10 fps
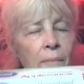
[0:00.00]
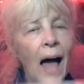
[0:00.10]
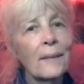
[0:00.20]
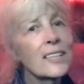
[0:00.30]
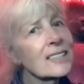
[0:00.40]

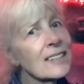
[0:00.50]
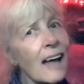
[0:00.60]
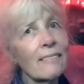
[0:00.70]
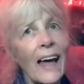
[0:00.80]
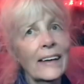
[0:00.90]
I'm just
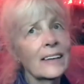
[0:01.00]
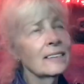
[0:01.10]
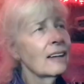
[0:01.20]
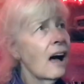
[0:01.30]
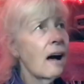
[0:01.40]
not
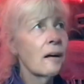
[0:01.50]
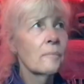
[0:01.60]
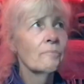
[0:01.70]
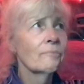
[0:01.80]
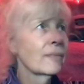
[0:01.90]
liking
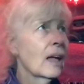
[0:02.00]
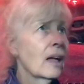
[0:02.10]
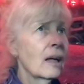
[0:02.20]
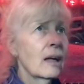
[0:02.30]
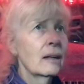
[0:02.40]

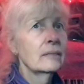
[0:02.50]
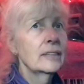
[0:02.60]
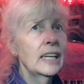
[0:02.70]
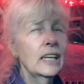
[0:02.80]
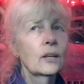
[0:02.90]

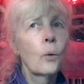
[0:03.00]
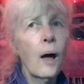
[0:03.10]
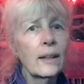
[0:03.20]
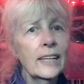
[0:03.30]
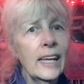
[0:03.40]
the
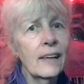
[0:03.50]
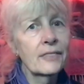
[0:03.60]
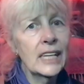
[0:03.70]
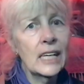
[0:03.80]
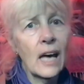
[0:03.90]
quality
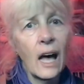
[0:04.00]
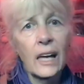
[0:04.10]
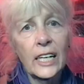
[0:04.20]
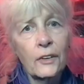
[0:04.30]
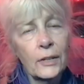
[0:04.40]
of the
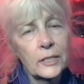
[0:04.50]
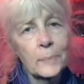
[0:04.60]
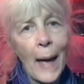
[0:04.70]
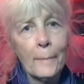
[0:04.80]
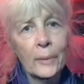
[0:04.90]
Honeycrisp
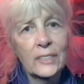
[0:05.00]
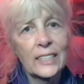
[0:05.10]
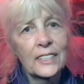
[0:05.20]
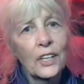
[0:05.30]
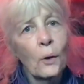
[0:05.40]
apples,
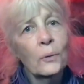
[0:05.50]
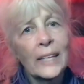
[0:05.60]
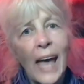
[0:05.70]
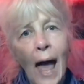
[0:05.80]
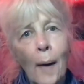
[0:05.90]
and it's the
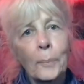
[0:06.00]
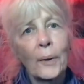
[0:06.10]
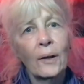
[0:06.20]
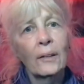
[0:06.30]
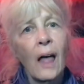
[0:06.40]
only
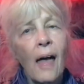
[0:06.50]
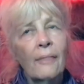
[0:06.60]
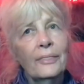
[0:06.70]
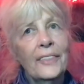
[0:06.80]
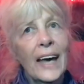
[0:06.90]
apple
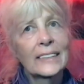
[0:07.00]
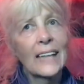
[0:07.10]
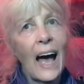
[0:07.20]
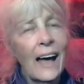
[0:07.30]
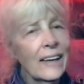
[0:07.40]
that
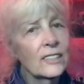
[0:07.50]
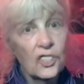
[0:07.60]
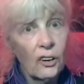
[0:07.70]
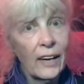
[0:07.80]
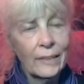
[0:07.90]
I
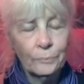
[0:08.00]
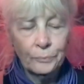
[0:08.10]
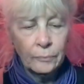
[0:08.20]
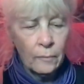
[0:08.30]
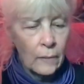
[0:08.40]
enjoy.
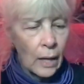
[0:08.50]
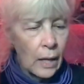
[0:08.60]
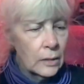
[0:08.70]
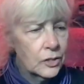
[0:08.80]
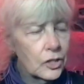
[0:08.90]

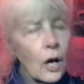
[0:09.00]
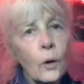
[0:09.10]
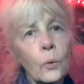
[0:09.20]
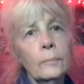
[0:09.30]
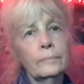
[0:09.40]

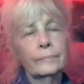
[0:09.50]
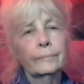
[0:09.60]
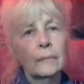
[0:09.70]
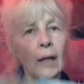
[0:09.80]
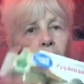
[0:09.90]
So
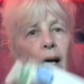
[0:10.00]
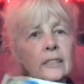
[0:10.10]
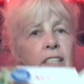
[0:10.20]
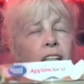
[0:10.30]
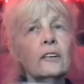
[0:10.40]

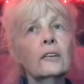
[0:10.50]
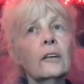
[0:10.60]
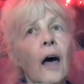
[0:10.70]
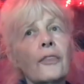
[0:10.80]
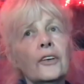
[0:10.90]

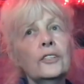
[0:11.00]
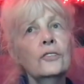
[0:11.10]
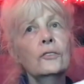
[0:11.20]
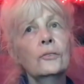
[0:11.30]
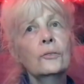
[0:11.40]
until the
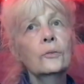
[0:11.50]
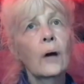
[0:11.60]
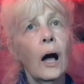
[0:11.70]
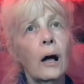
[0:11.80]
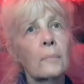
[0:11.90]
new
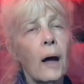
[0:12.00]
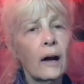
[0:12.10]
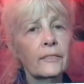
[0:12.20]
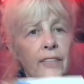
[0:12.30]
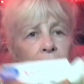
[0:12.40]

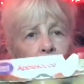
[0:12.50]
harvest